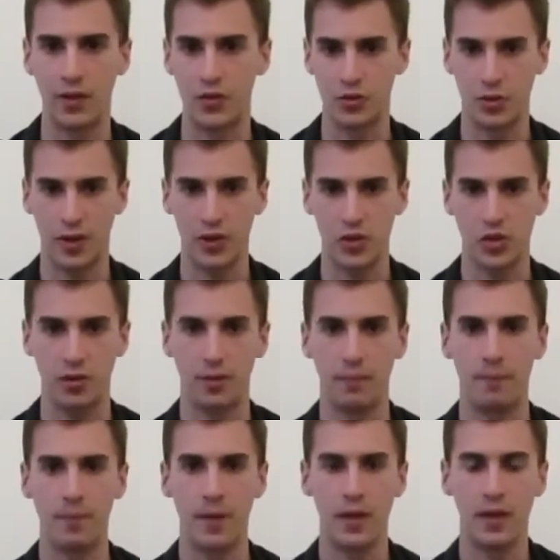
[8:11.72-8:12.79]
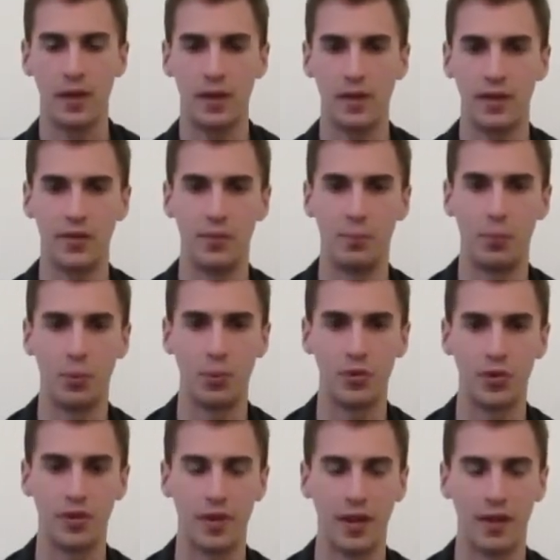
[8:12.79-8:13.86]
interaction is
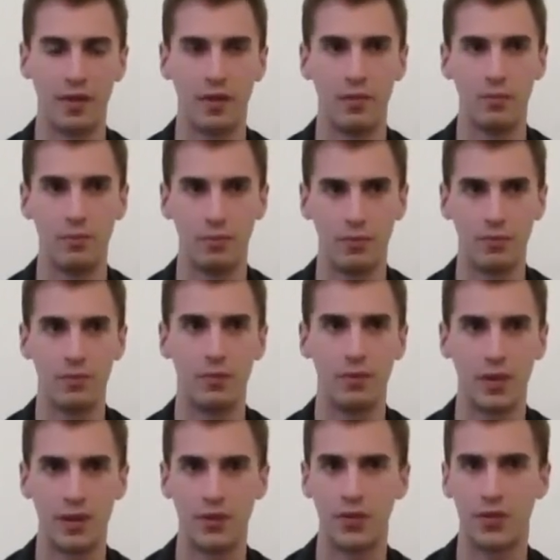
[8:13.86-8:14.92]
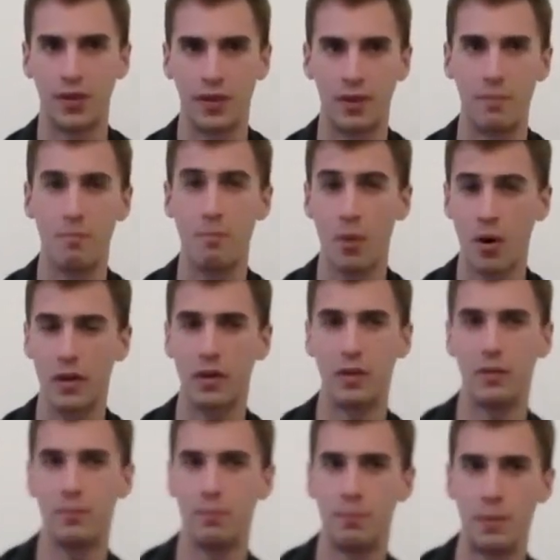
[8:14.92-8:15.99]
important, then it might
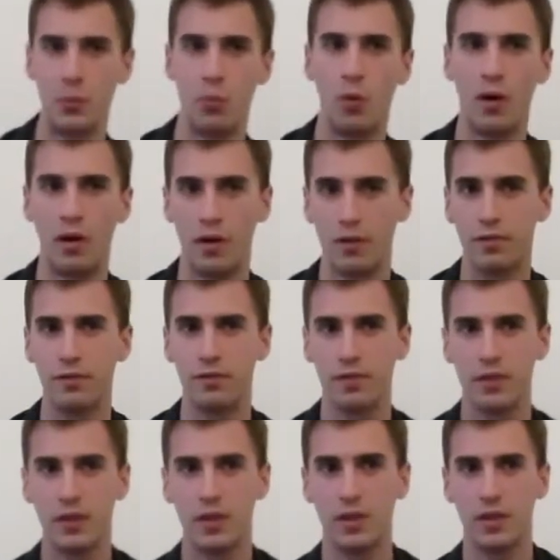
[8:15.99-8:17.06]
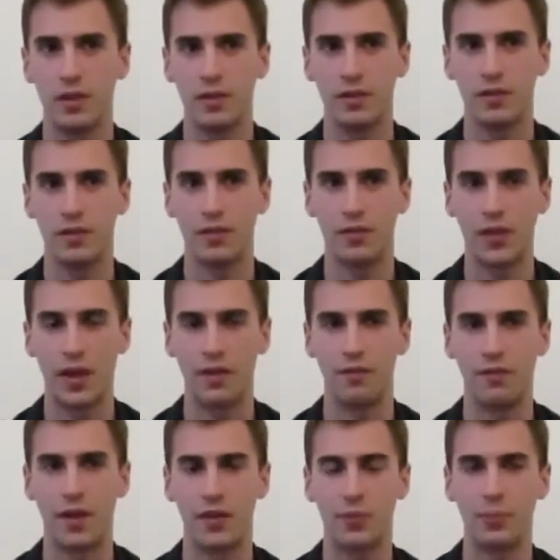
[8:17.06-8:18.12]
be worth that
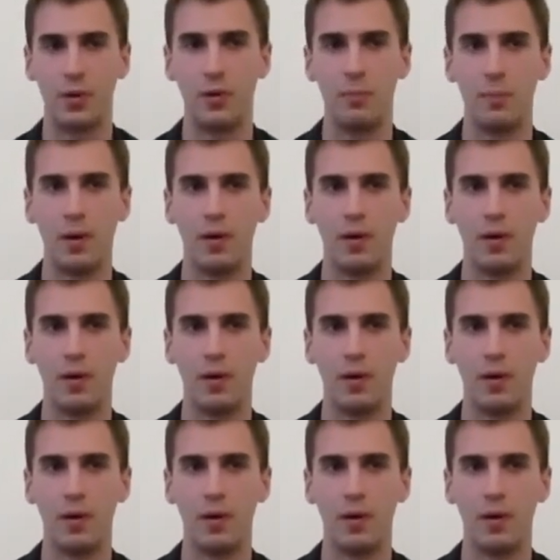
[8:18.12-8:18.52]
investment.